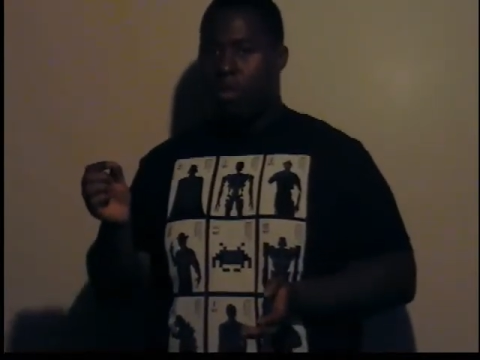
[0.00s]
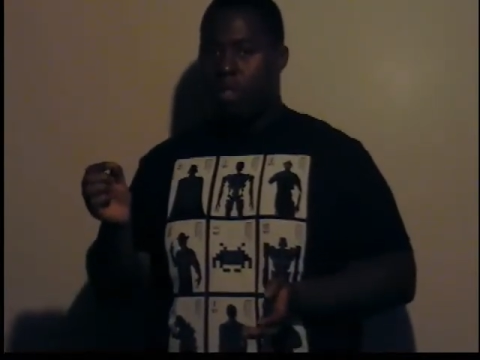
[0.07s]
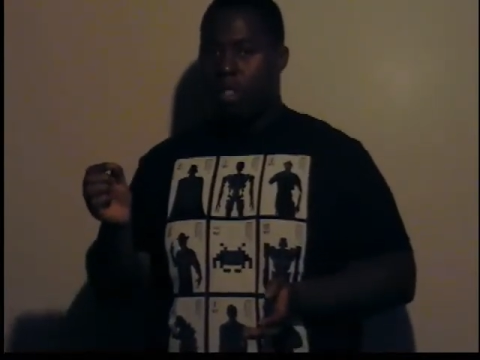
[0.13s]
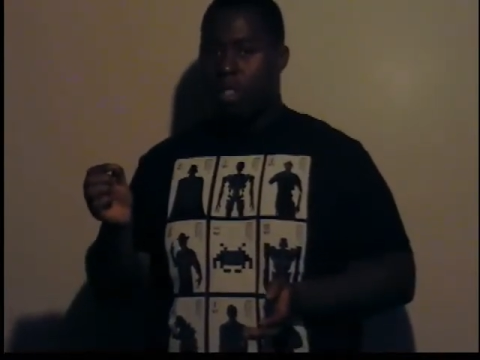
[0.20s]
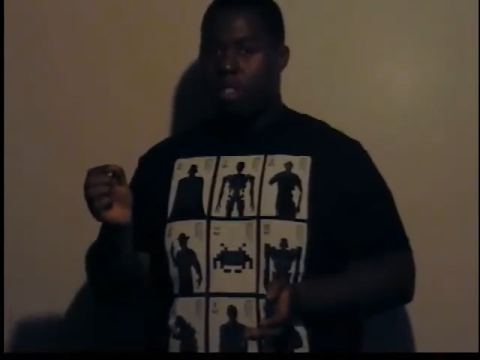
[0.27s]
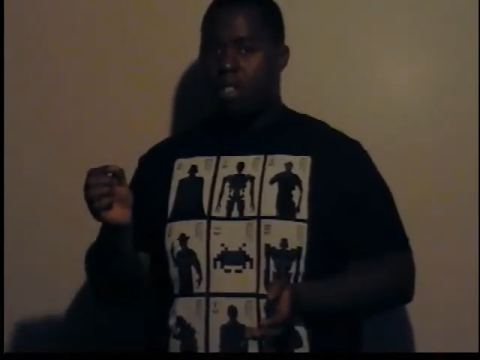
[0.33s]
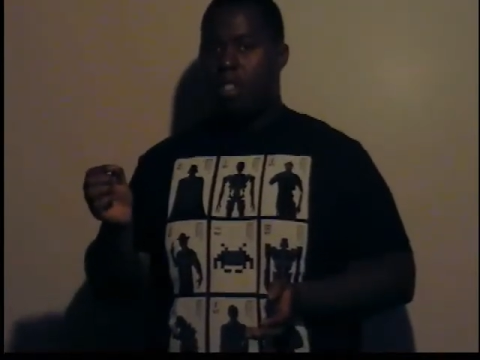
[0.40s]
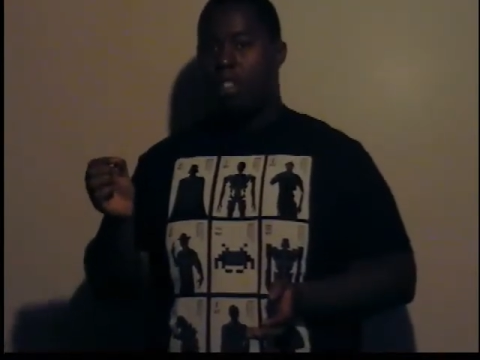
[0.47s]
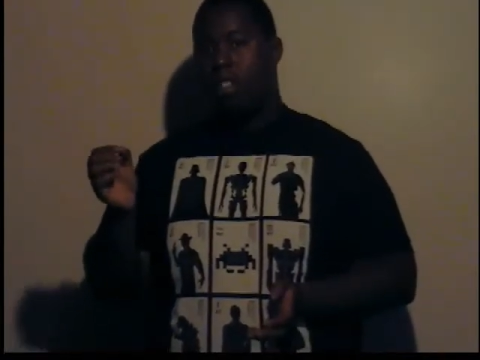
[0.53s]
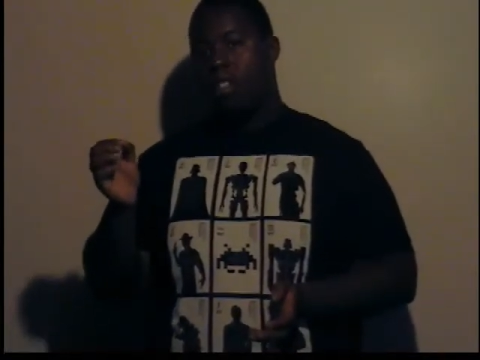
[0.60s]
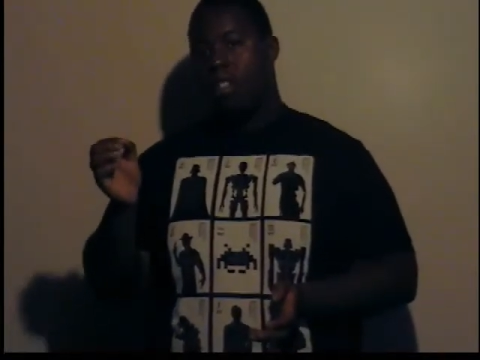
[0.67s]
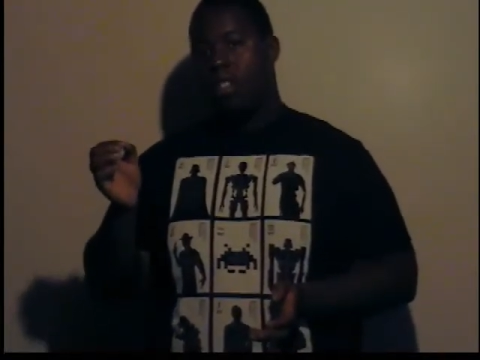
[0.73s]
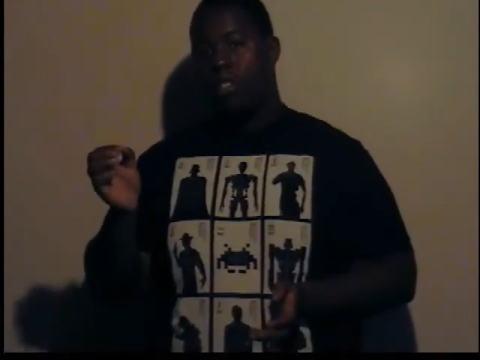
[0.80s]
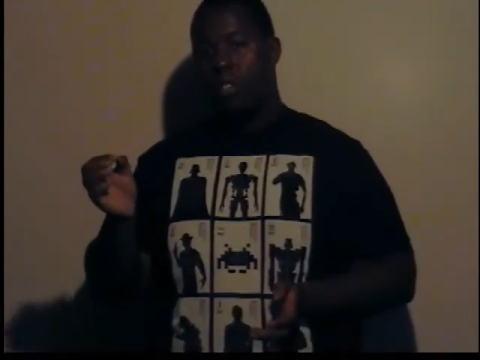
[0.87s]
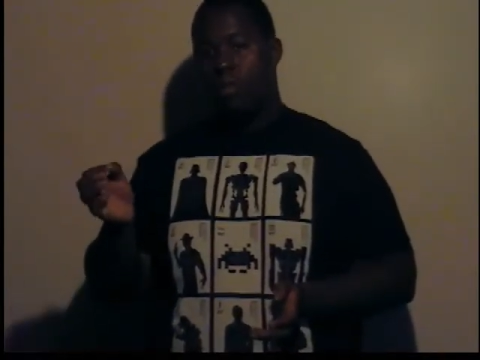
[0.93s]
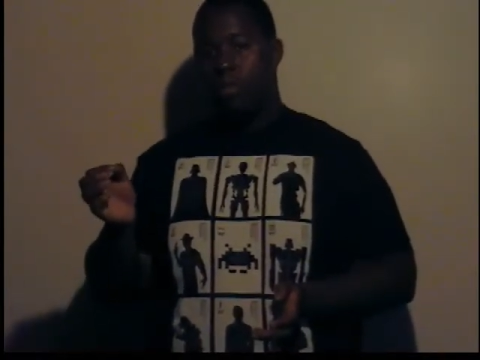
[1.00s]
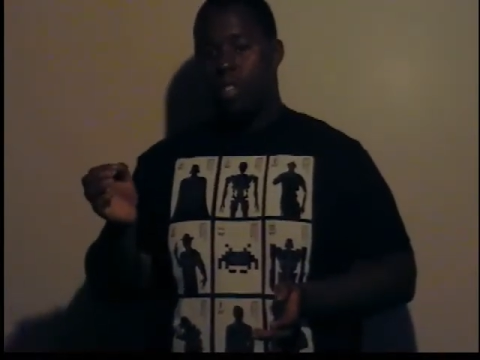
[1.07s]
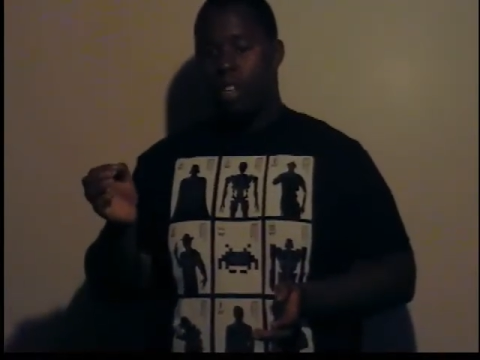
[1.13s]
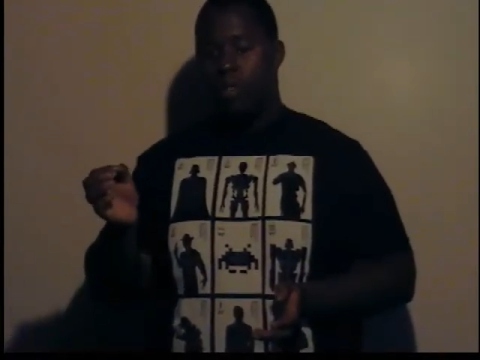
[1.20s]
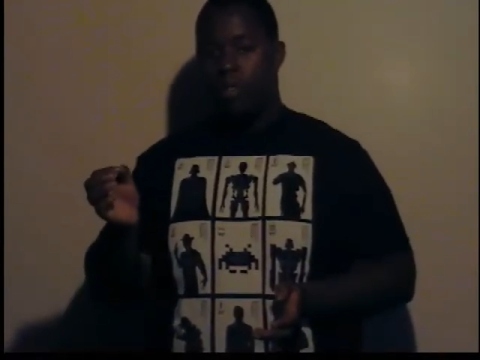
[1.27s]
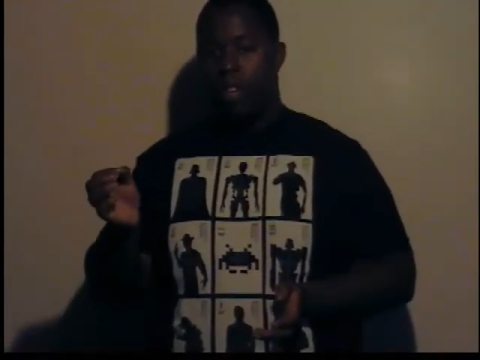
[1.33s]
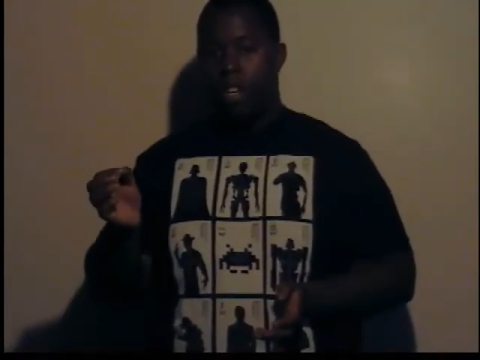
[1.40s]
bullets to shoot
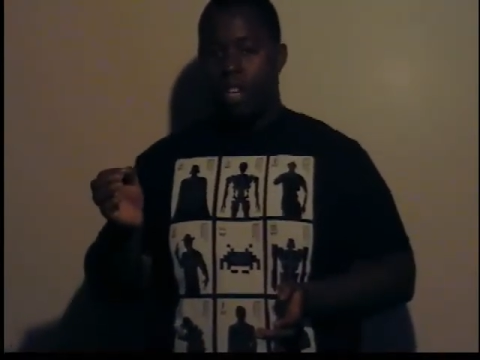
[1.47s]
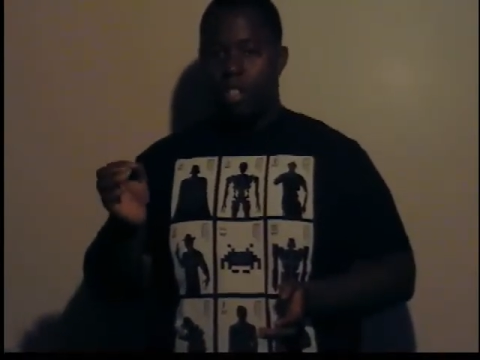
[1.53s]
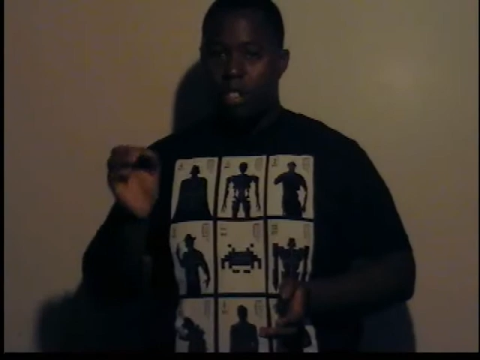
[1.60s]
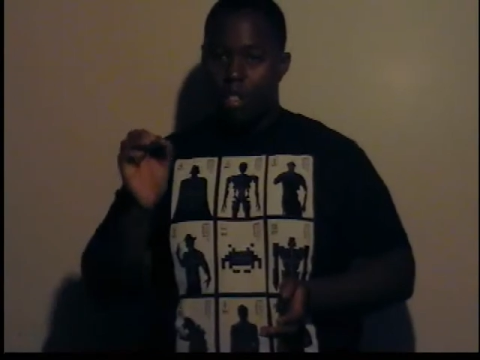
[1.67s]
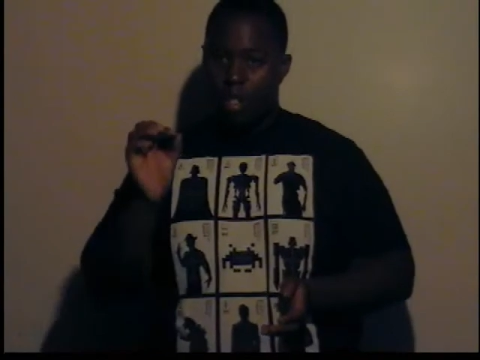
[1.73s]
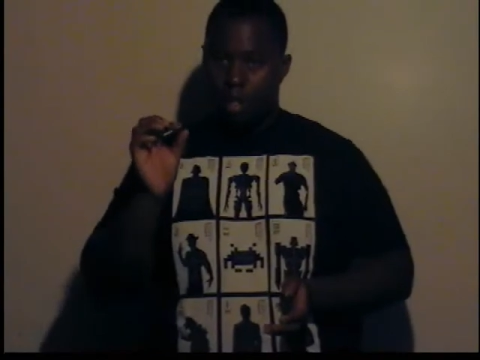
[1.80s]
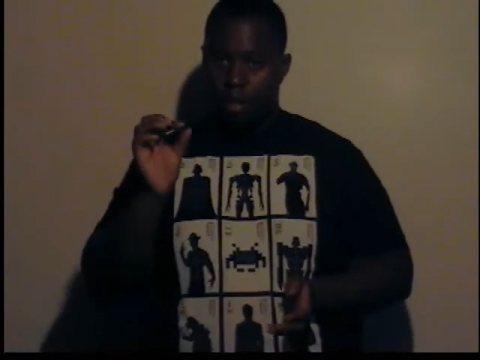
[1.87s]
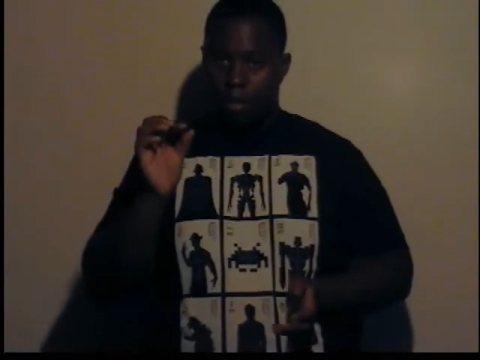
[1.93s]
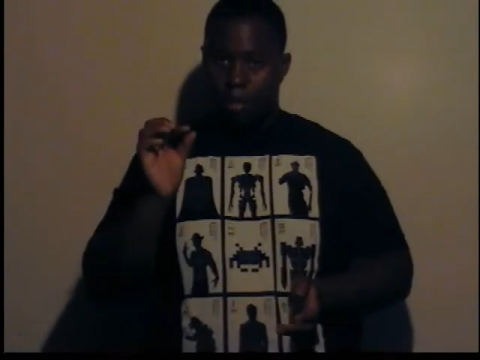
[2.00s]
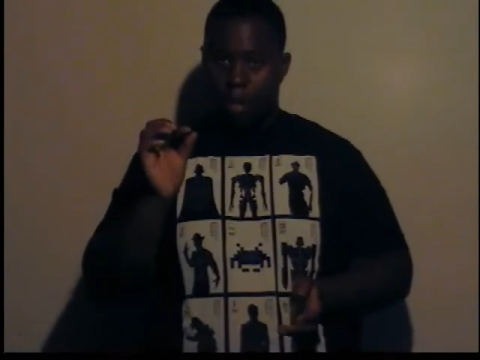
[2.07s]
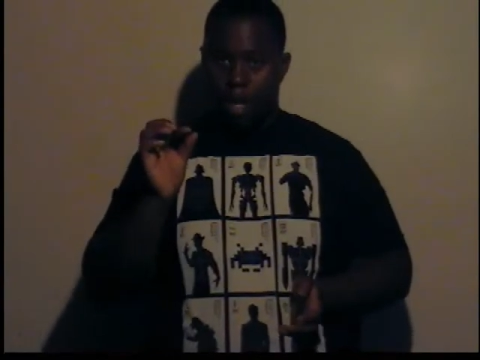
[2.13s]
down range, little